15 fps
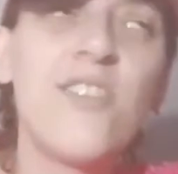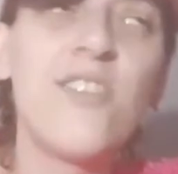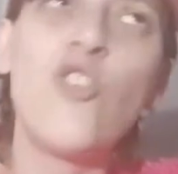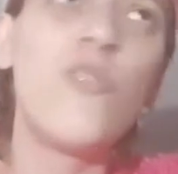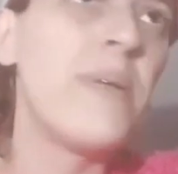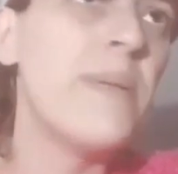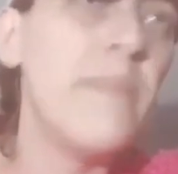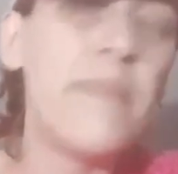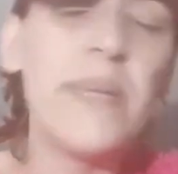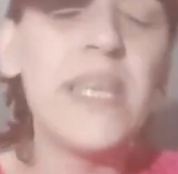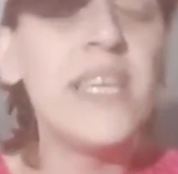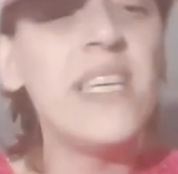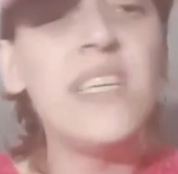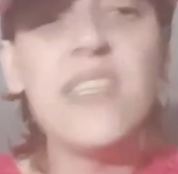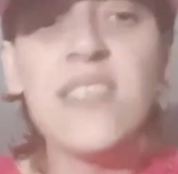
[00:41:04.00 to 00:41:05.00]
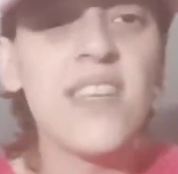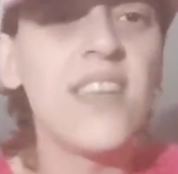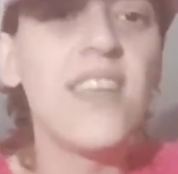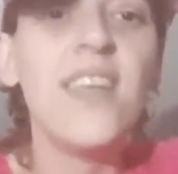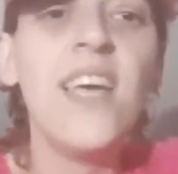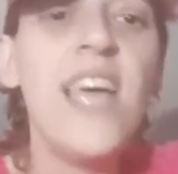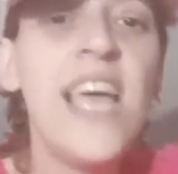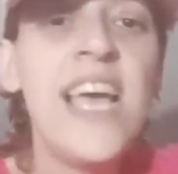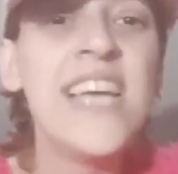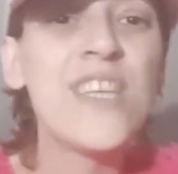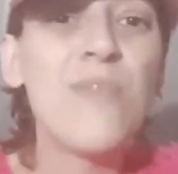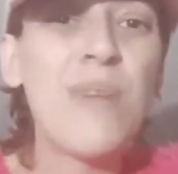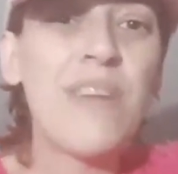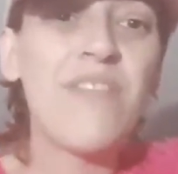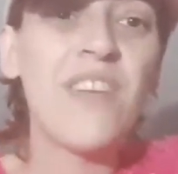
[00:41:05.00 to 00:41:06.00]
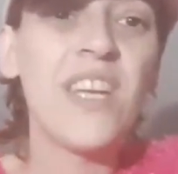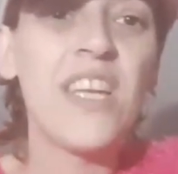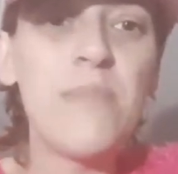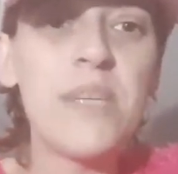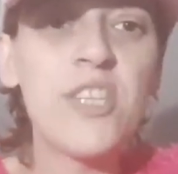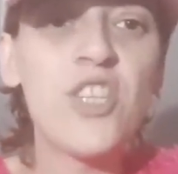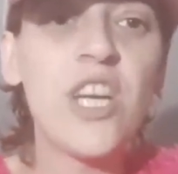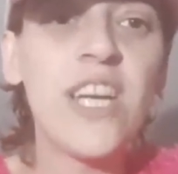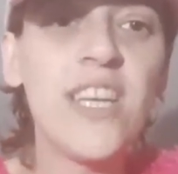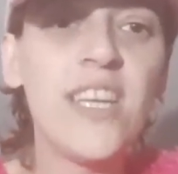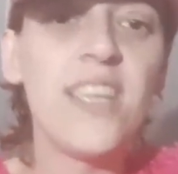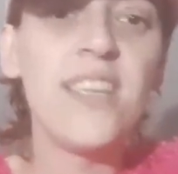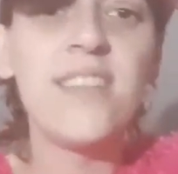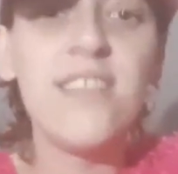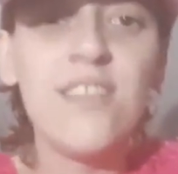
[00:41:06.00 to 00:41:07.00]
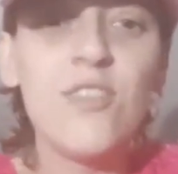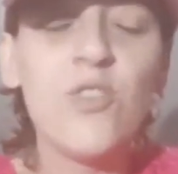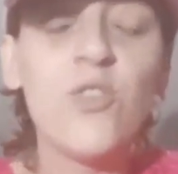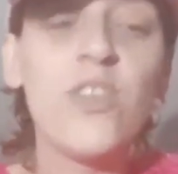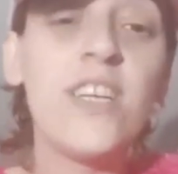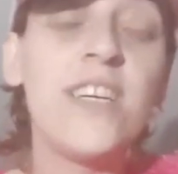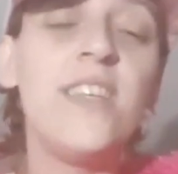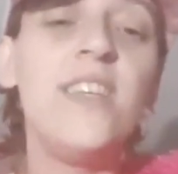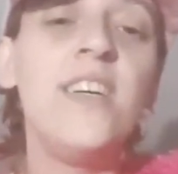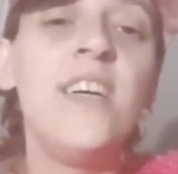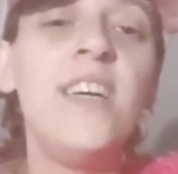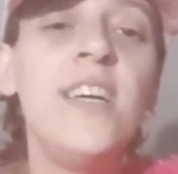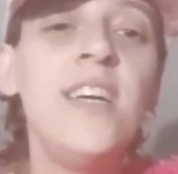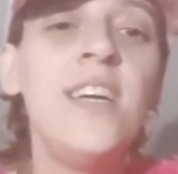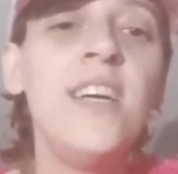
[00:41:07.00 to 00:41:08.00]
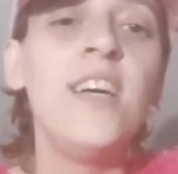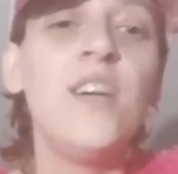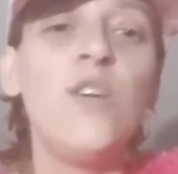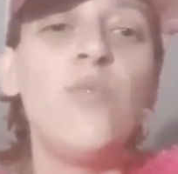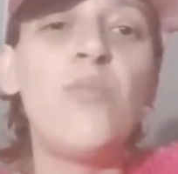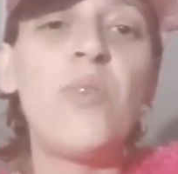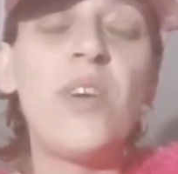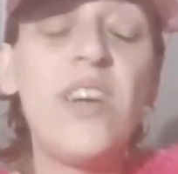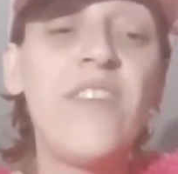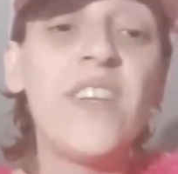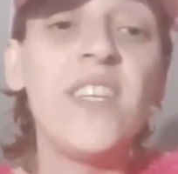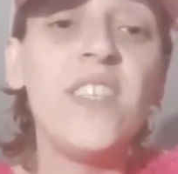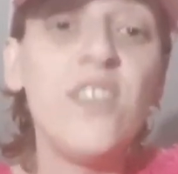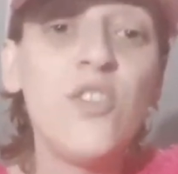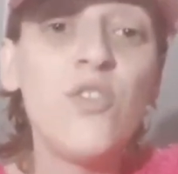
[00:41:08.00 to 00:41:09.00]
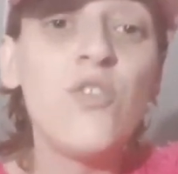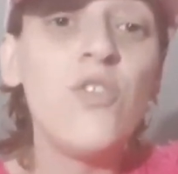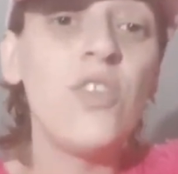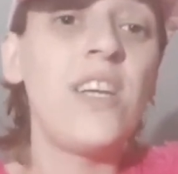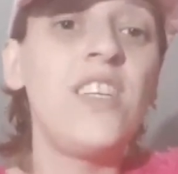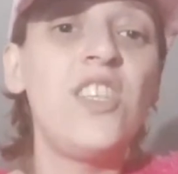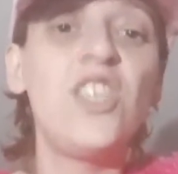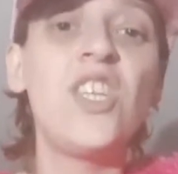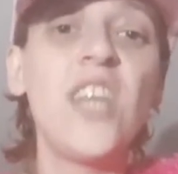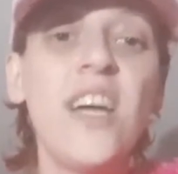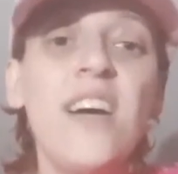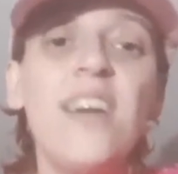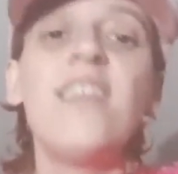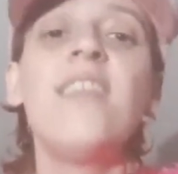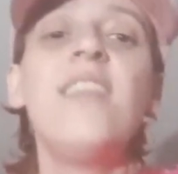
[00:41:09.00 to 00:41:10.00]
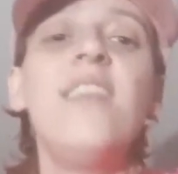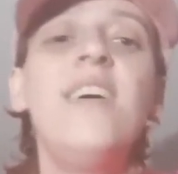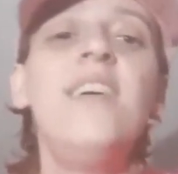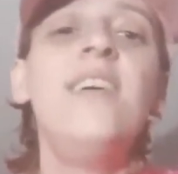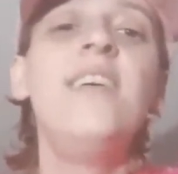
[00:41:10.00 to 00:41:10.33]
copy and paste, and it's a bit of a nightmare trying to do it. But if I need to, I shall.